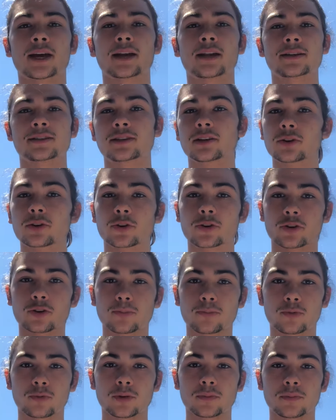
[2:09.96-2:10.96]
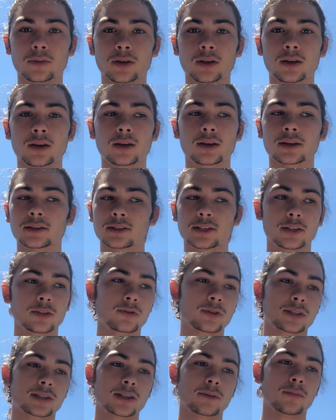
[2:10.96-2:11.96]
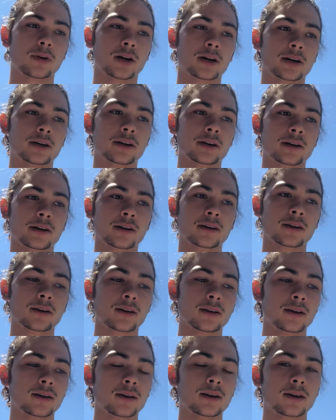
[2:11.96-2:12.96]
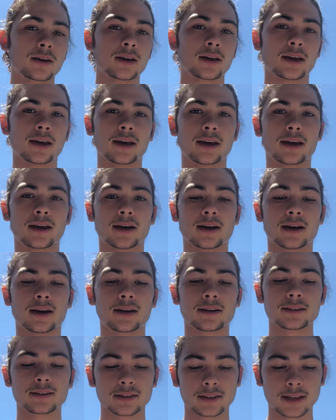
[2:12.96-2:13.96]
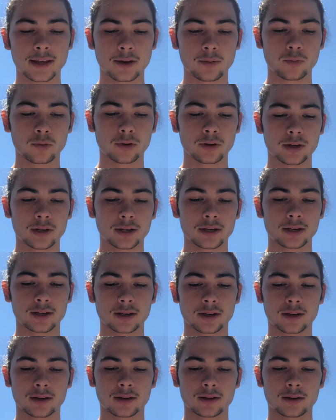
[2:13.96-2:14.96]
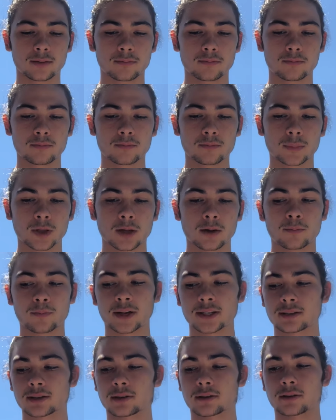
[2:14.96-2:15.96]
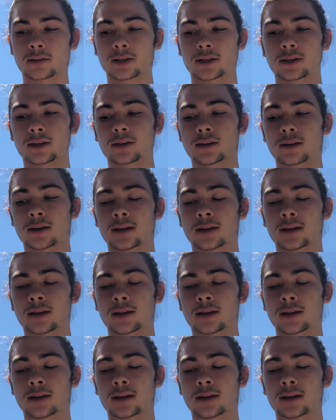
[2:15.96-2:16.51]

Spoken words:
and a single group would be continuously monitored, and they would basically